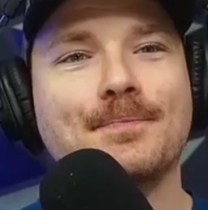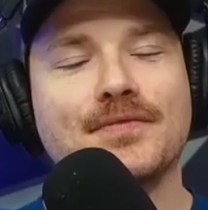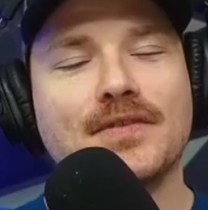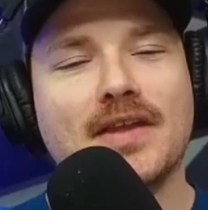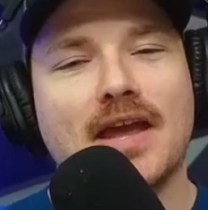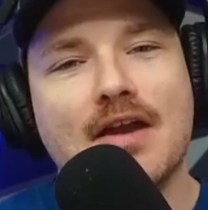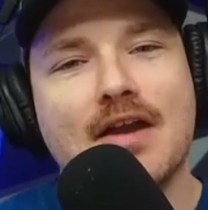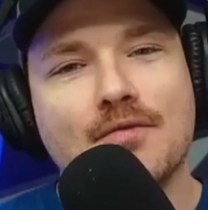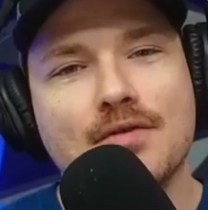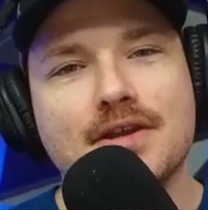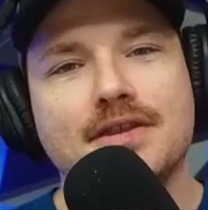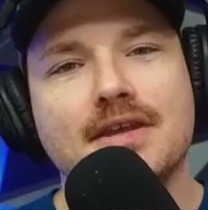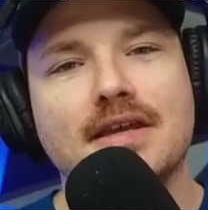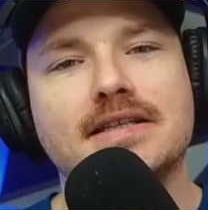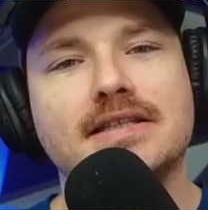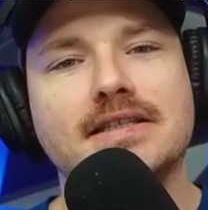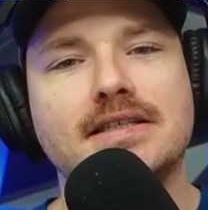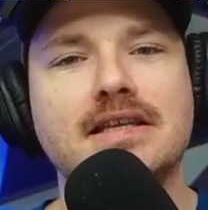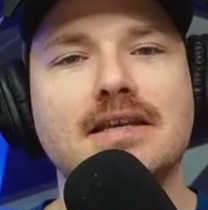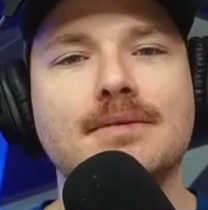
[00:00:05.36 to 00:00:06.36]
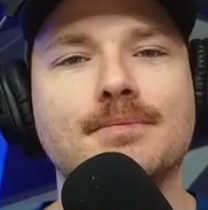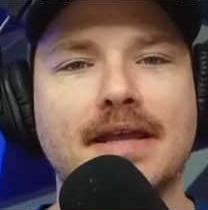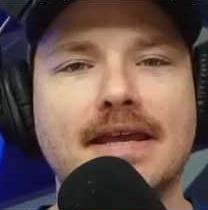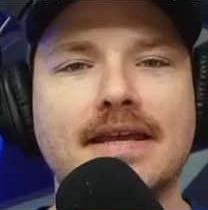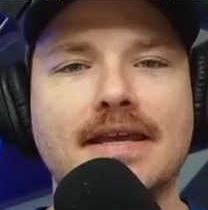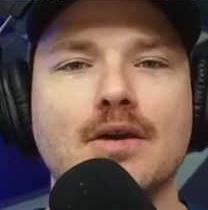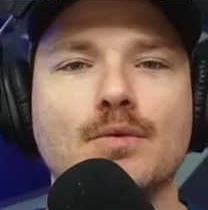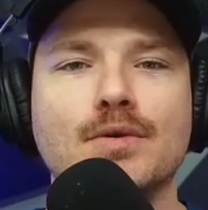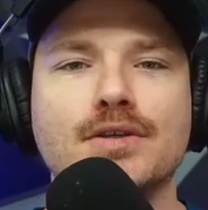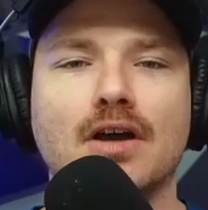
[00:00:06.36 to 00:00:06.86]
Everything seemed like
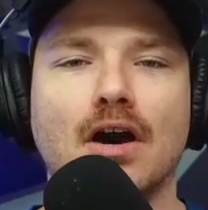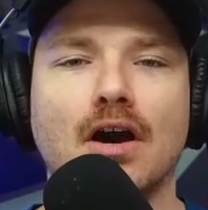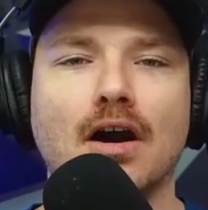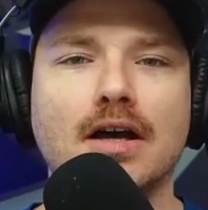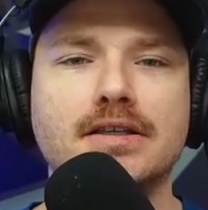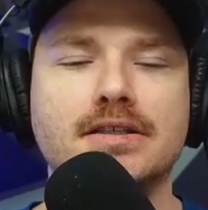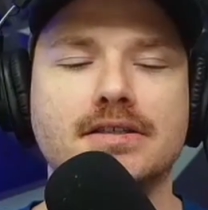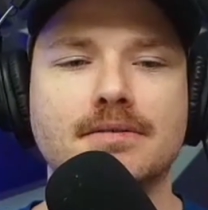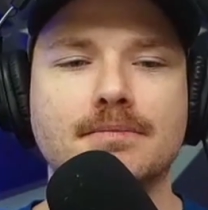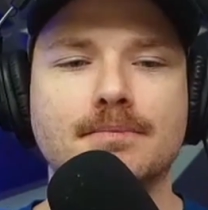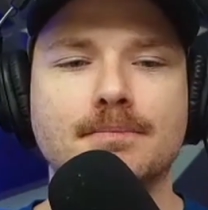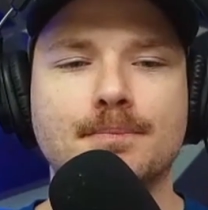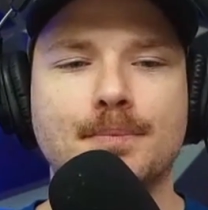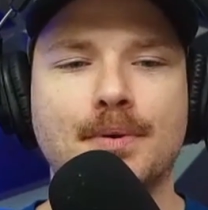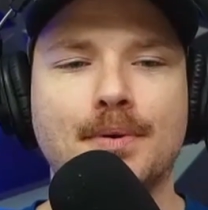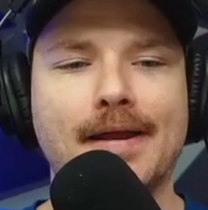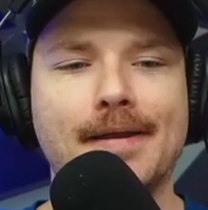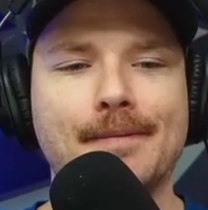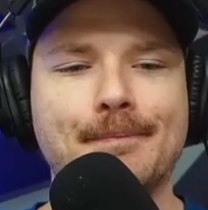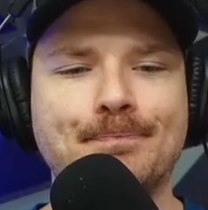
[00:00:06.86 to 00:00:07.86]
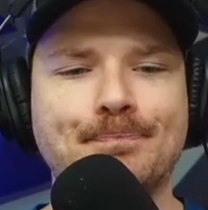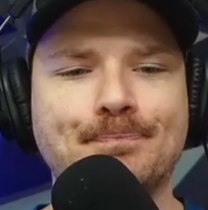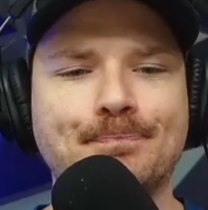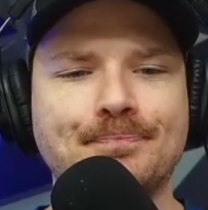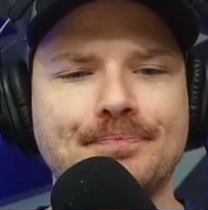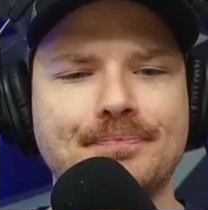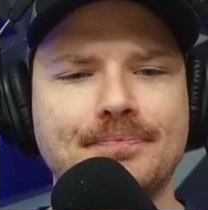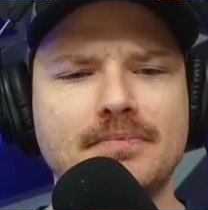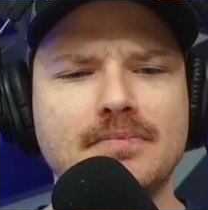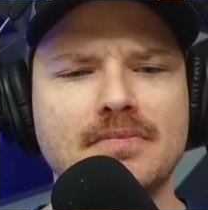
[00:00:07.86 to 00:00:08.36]
it was awesome, but
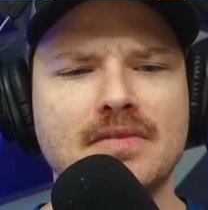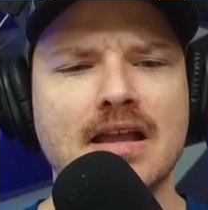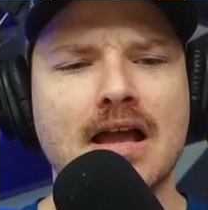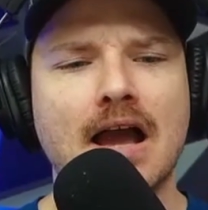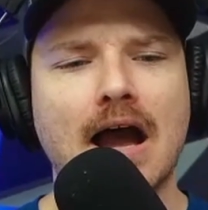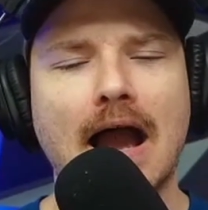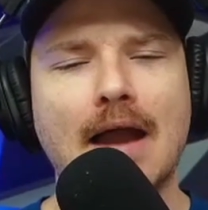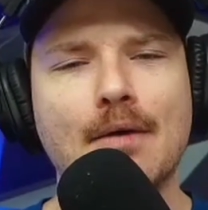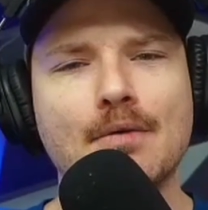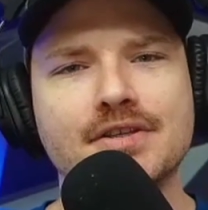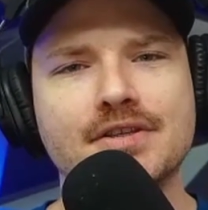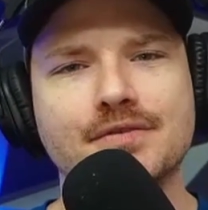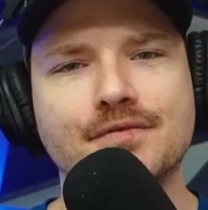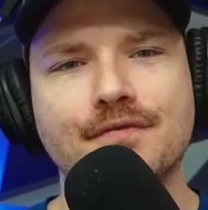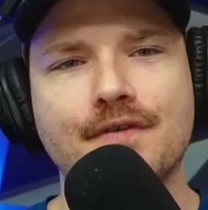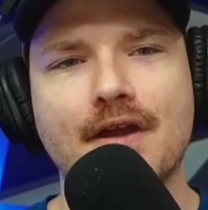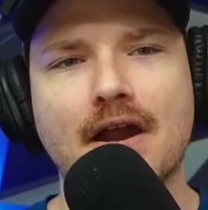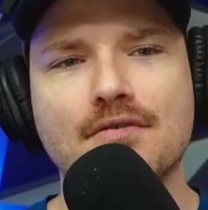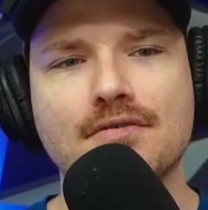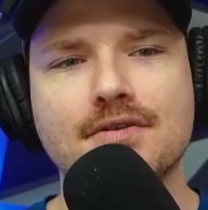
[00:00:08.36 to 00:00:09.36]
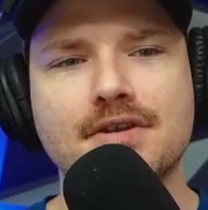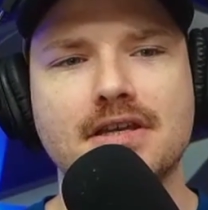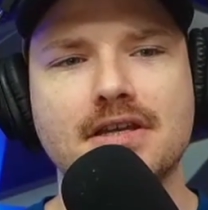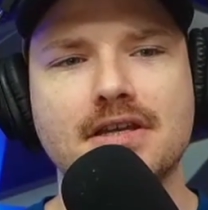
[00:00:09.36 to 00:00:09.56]
I was very